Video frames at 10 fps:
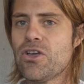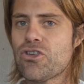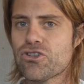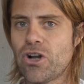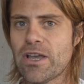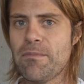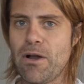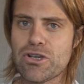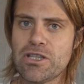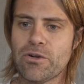Strong
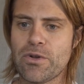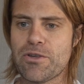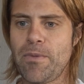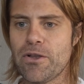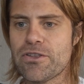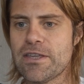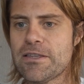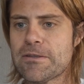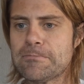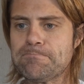emotional responses.